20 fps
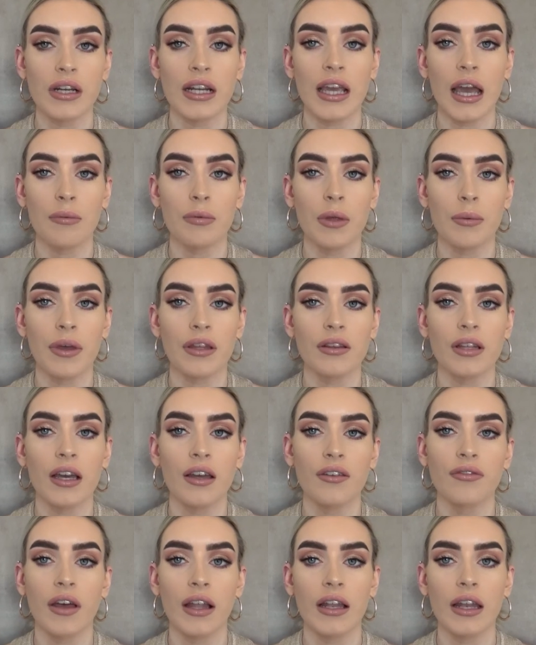really happy about that.
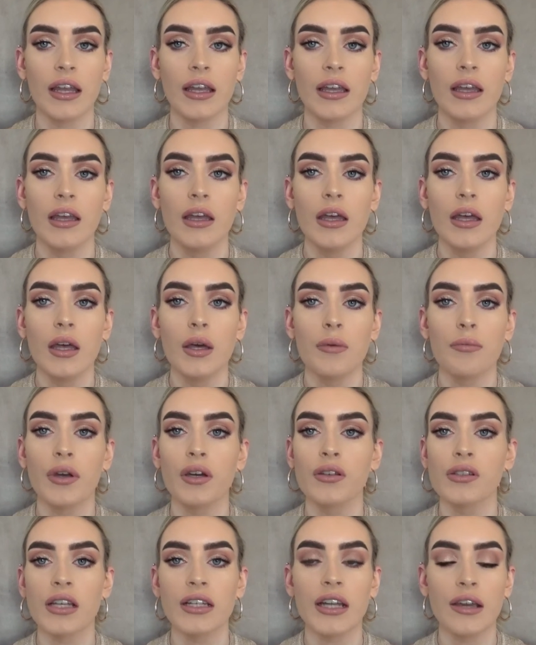I felt like,
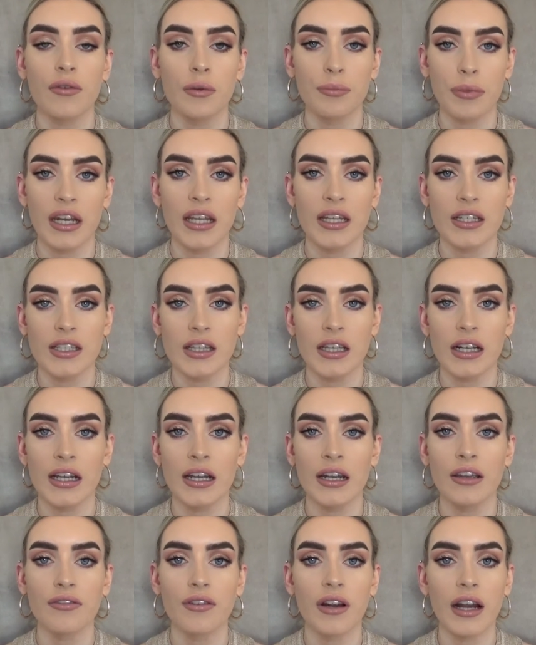because I'd never been into the
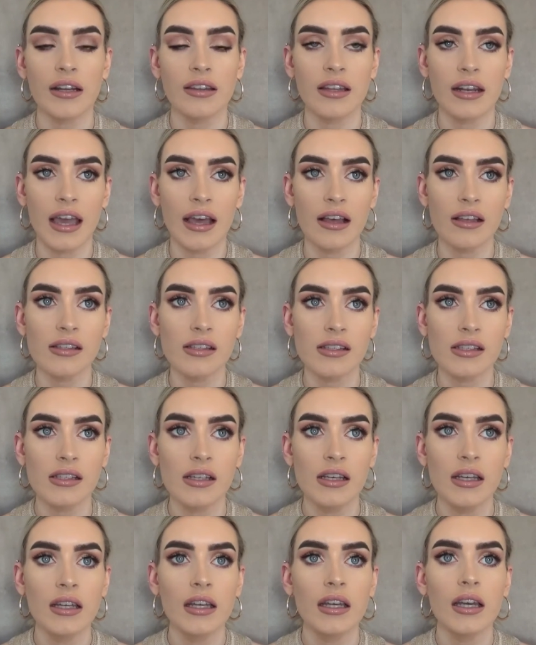clinic for anything else,
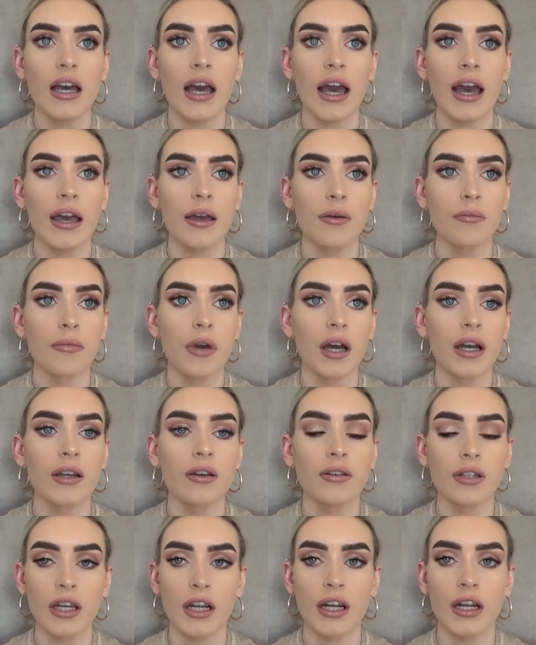I'd
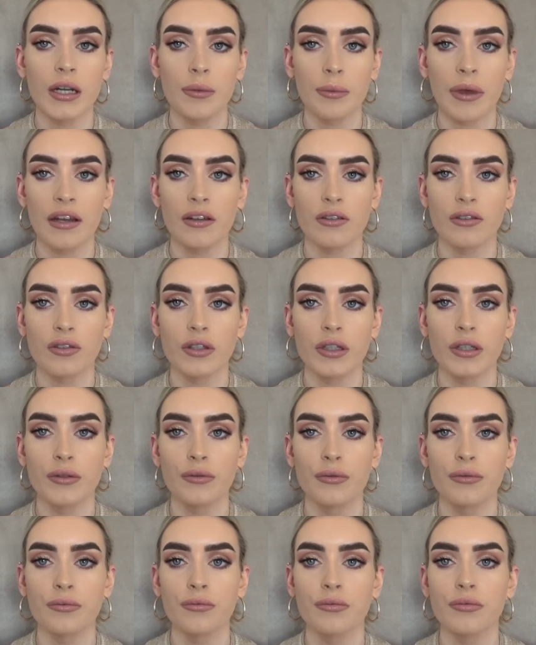only heard about it
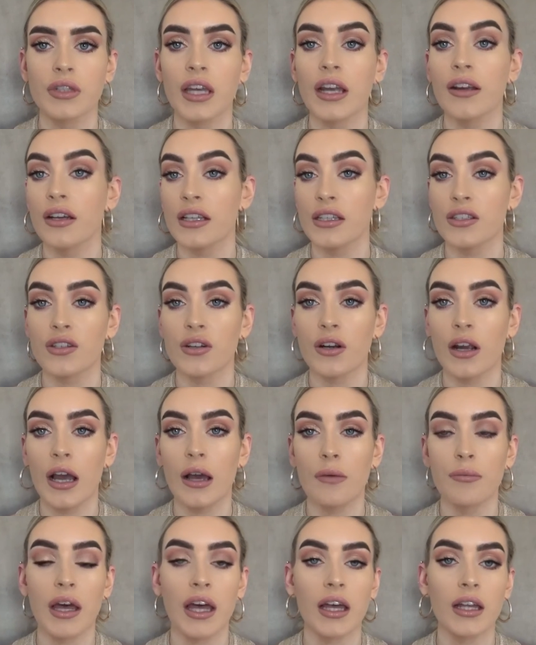through their
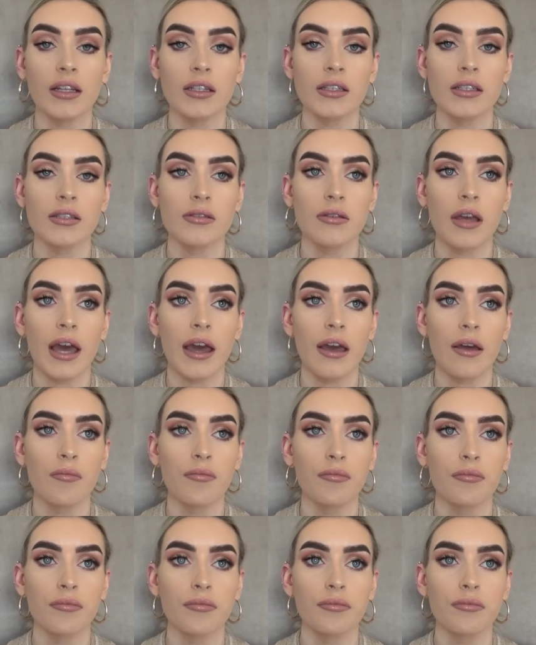Instagram and
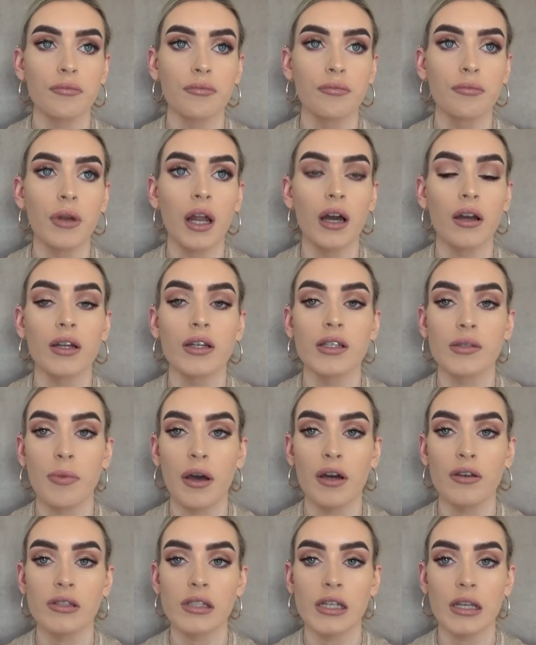bloggers
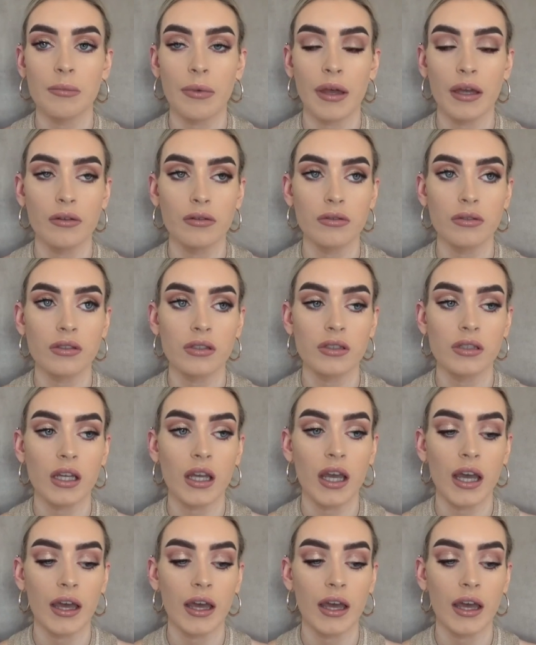posting about